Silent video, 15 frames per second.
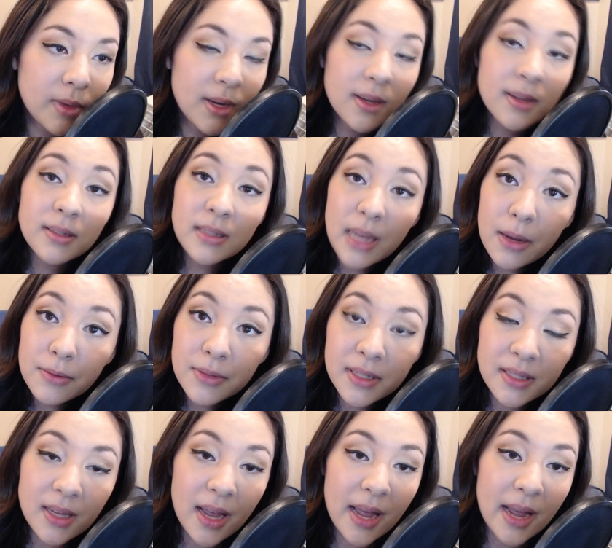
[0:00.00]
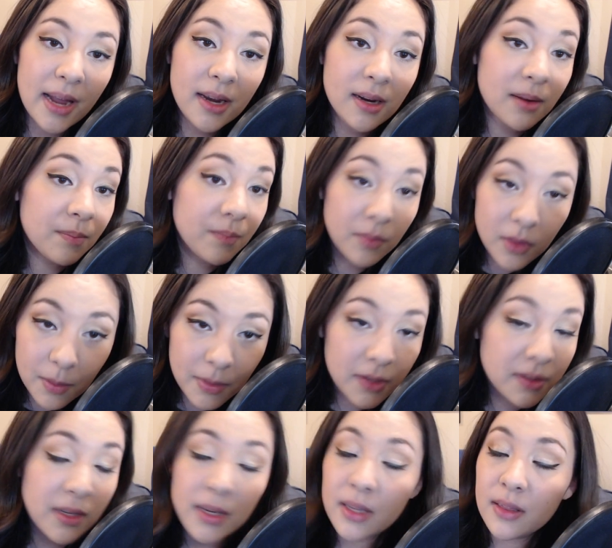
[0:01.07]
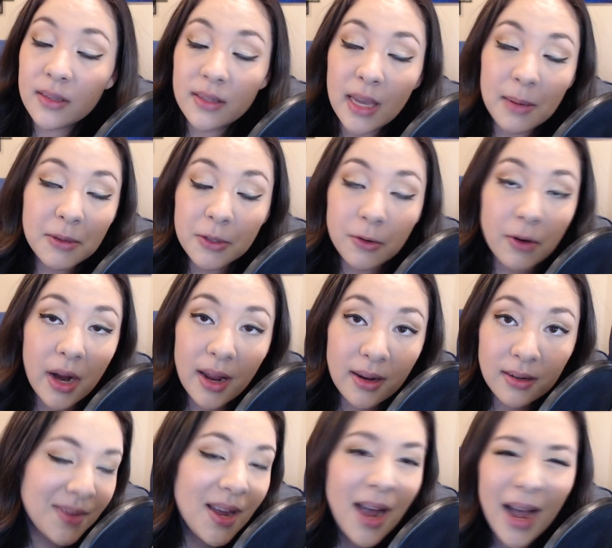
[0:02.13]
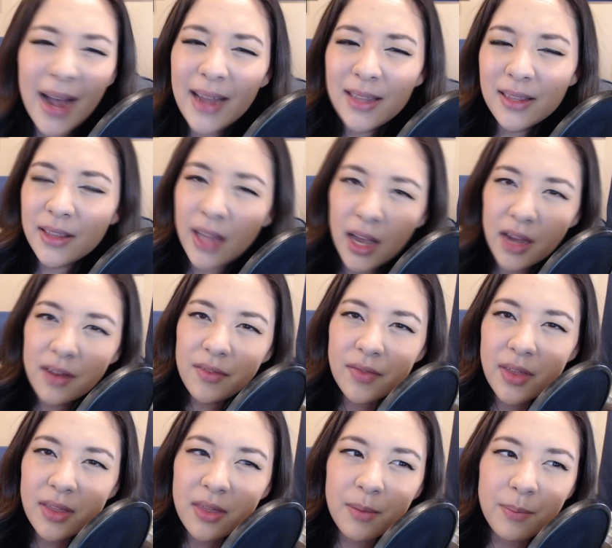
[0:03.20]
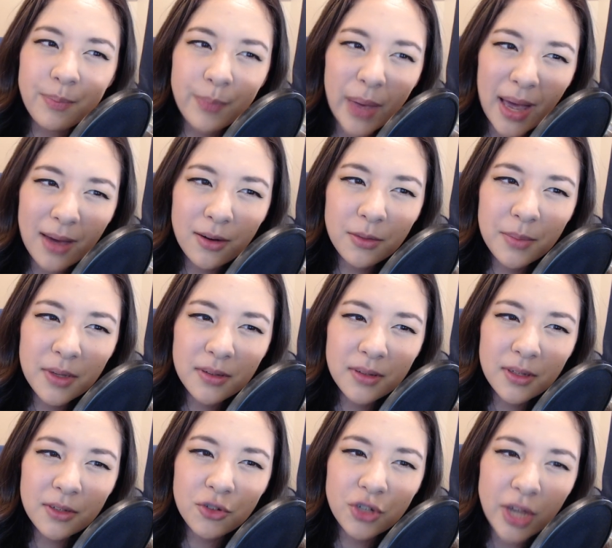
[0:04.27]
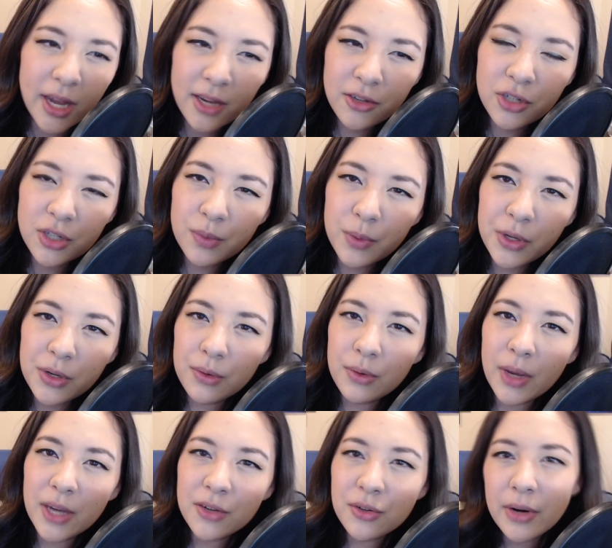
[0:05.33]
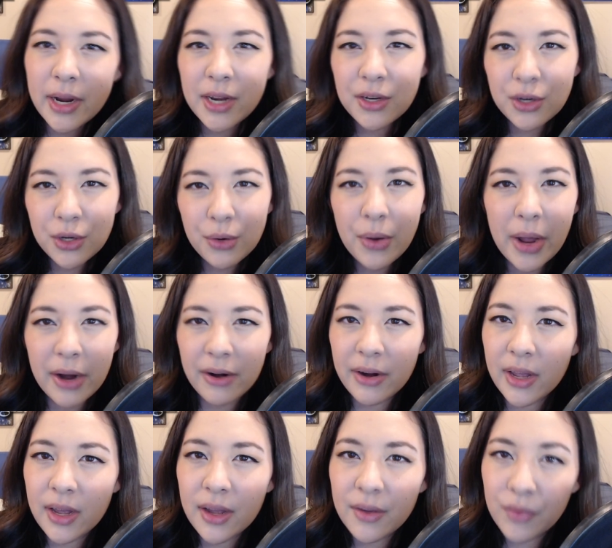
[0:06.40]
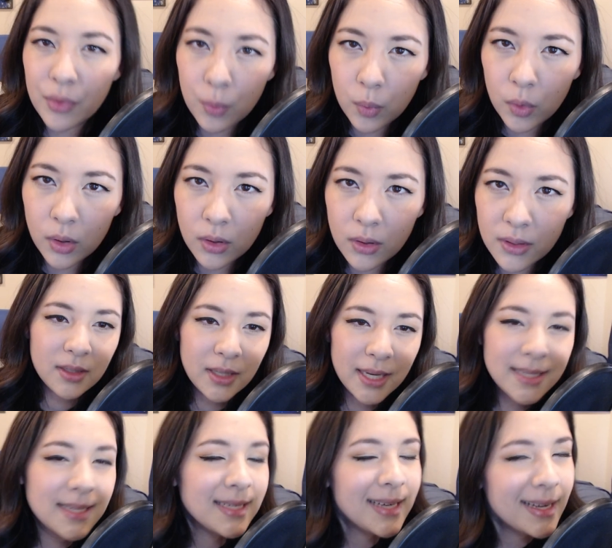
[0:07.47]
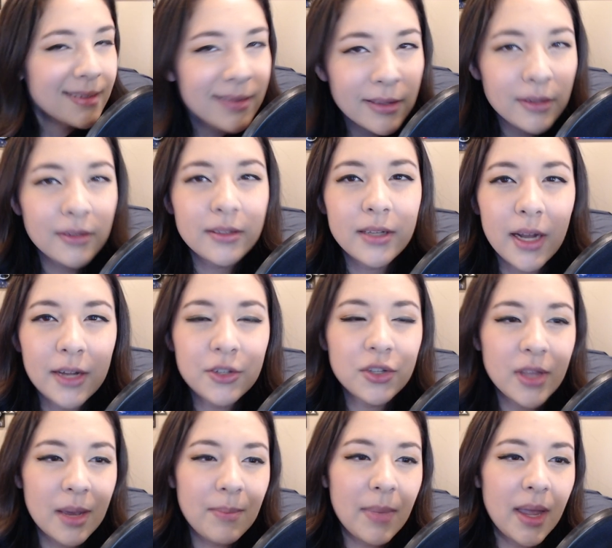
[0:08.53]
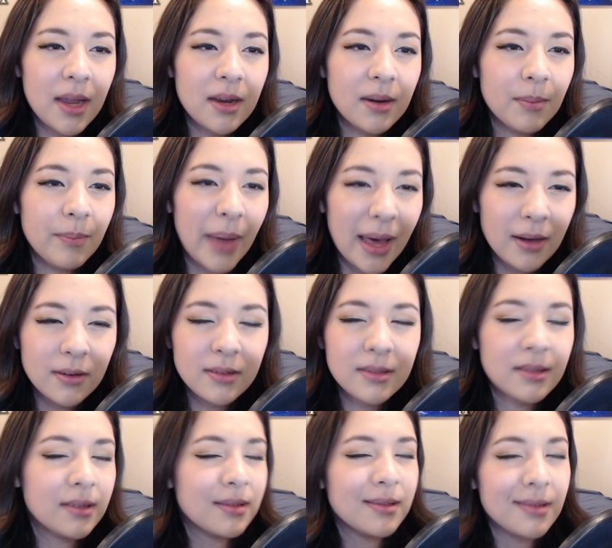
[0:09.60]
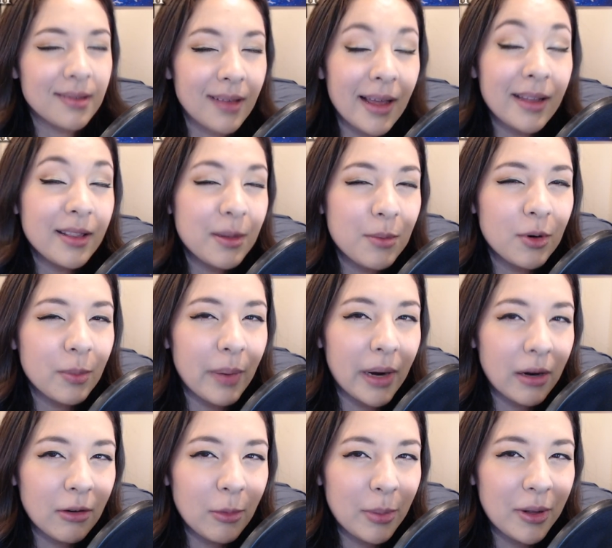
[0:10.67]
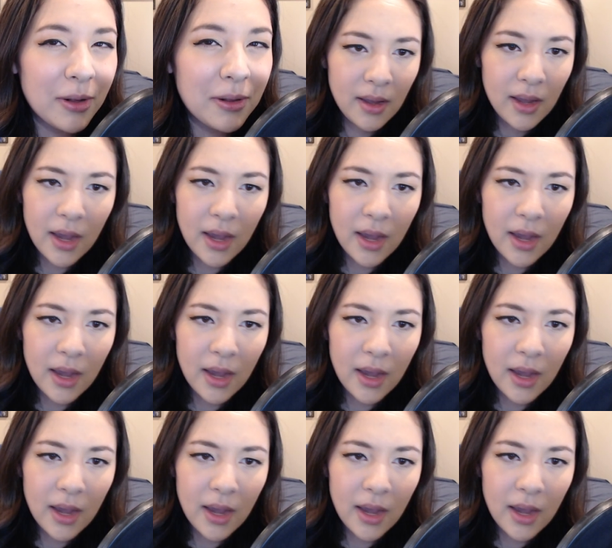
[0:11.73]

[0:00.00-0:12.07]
Sound design. The music in this game is great. I love that the battle music changes when you enter a new area of the world. It's a nice little touch that made battles slightly more bearable.